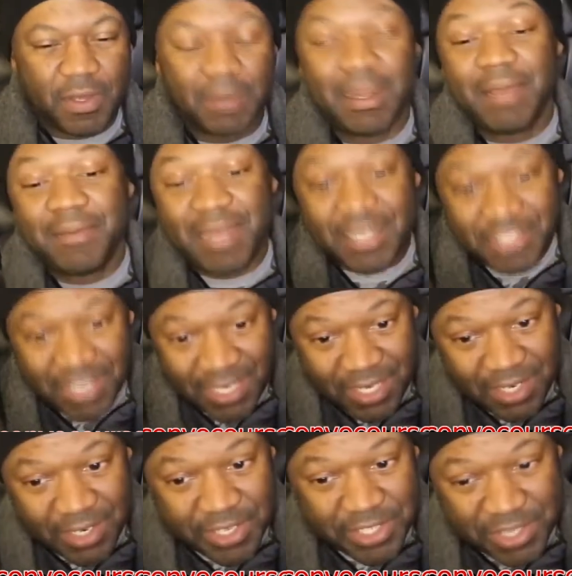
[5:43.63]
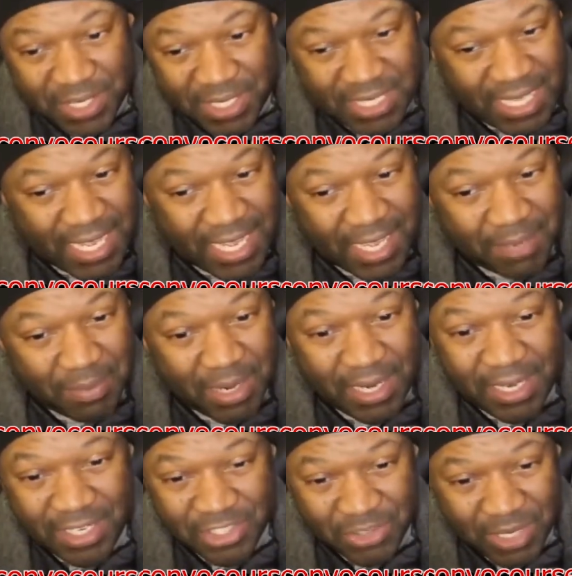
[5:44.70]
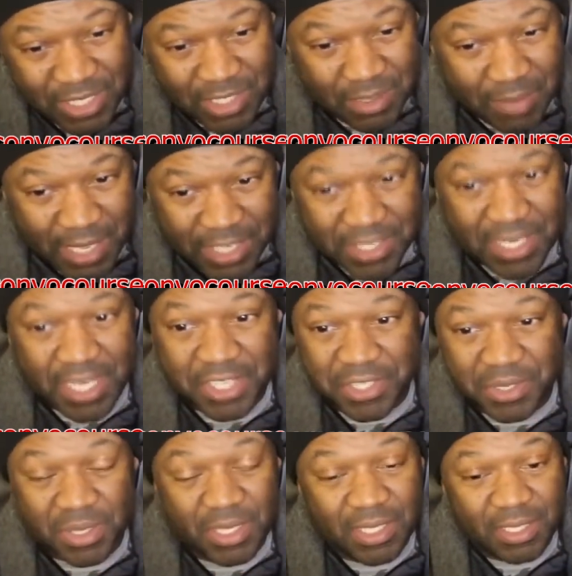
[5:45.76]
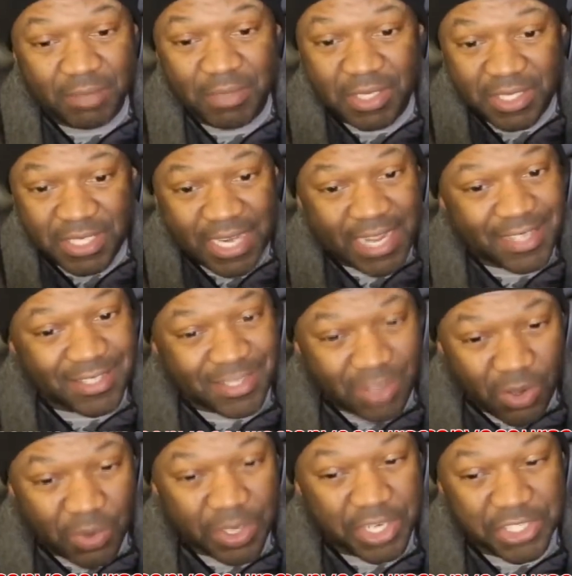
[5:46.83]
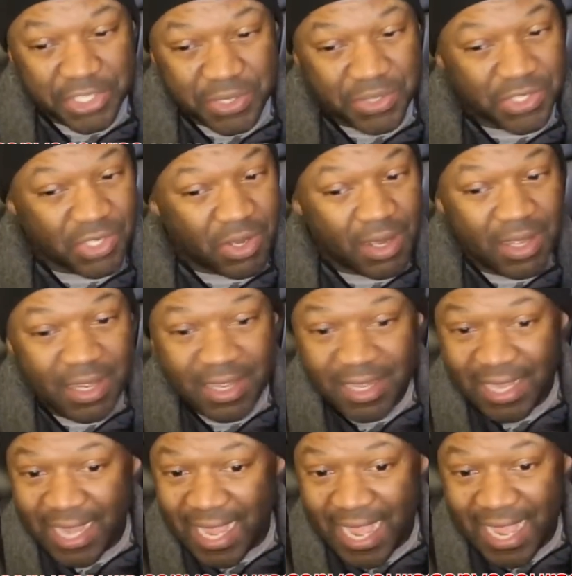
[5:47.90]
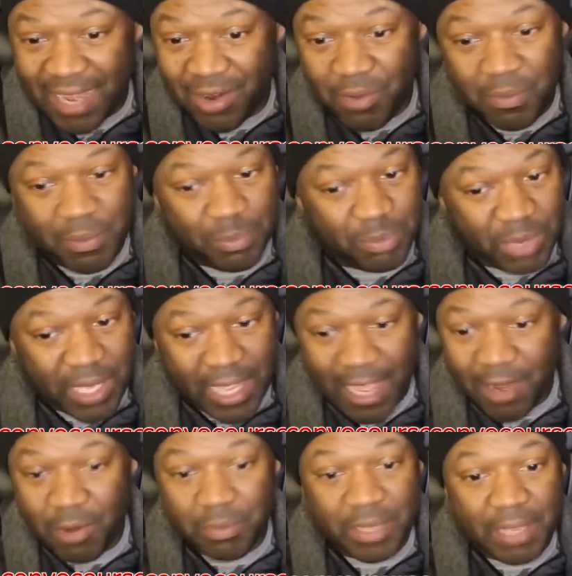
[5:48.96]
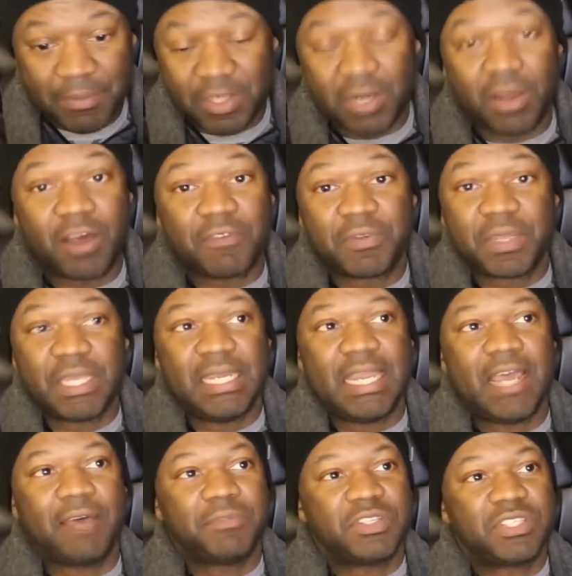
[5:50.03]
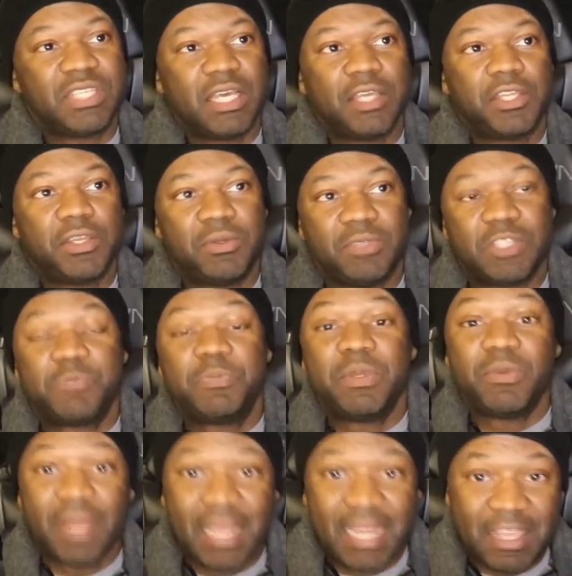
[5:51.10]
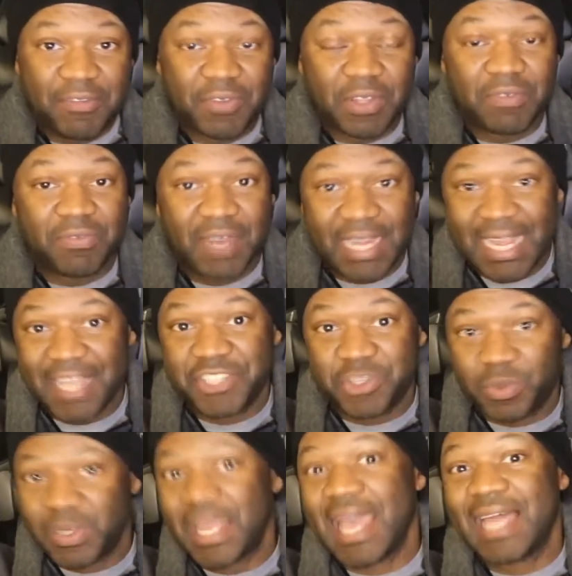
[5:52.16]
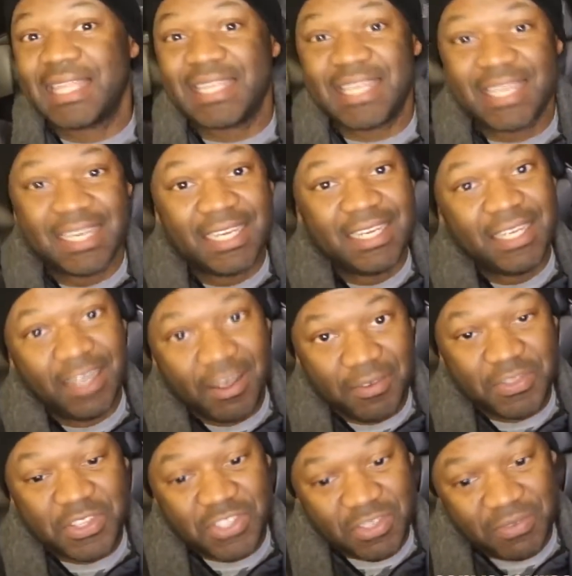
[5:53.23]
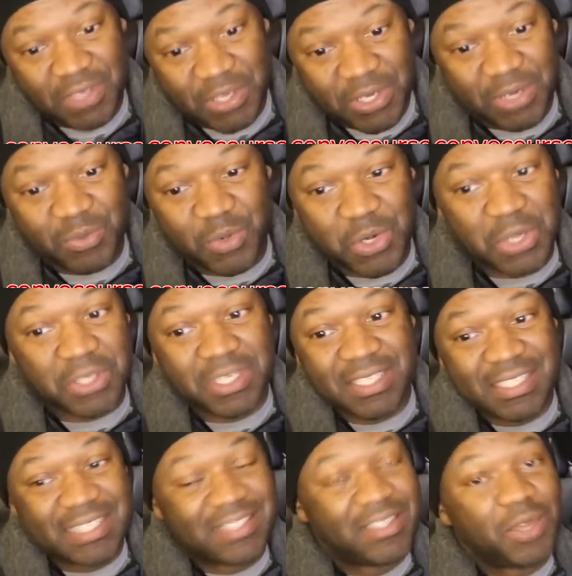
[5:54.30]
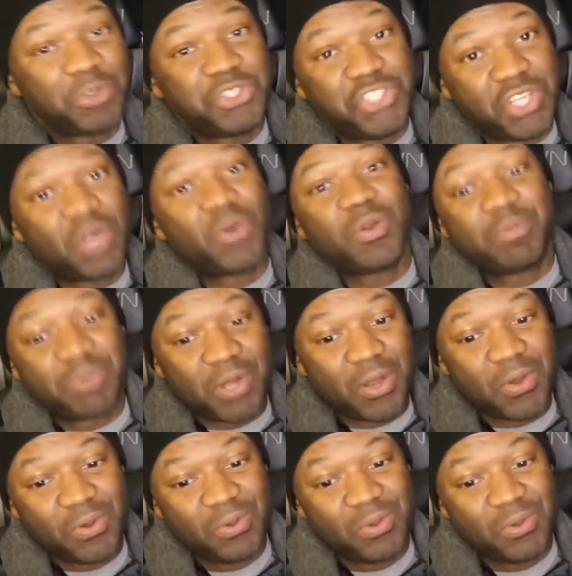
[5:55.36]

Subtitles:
And I'm not trying to encourage you to stand by any stretch of the imagination. The military has its own issues, so I don't blame you at all for getting out. I'm just telling you, just be ready for the financial reality of the civilian world, because it's no joke, bro.